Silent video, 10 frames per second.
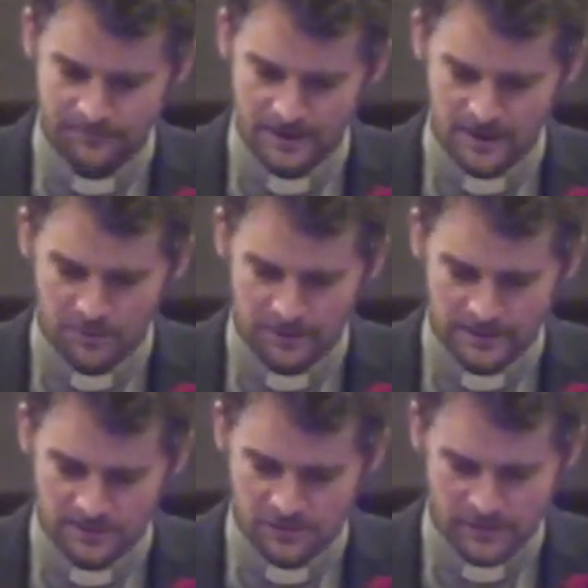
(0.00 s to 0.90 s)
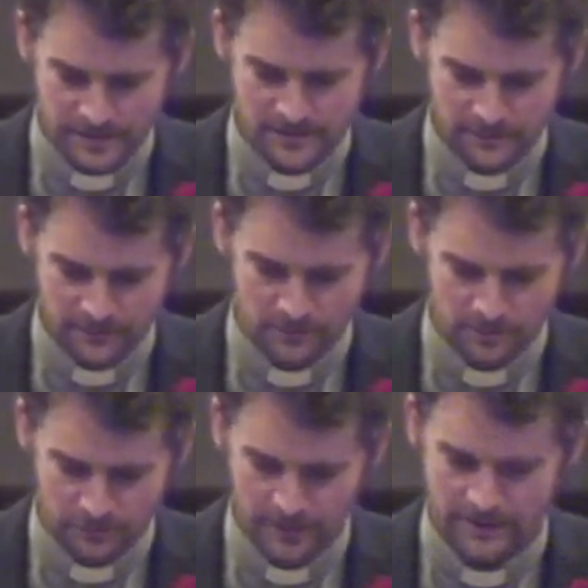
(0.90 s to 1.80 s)
it brings
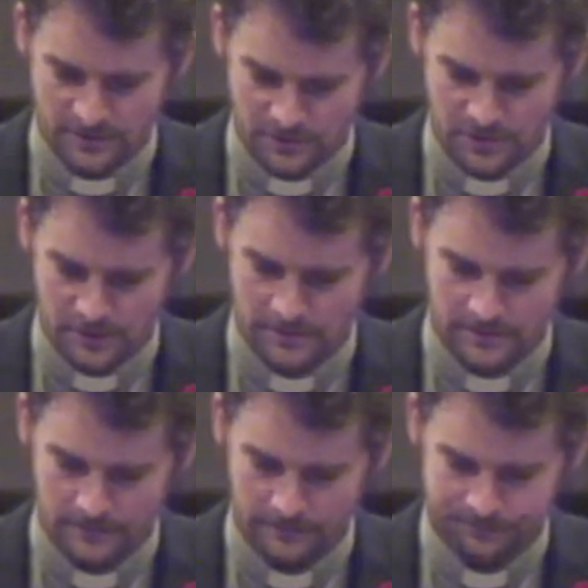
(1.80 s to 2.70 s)
transformed relationships.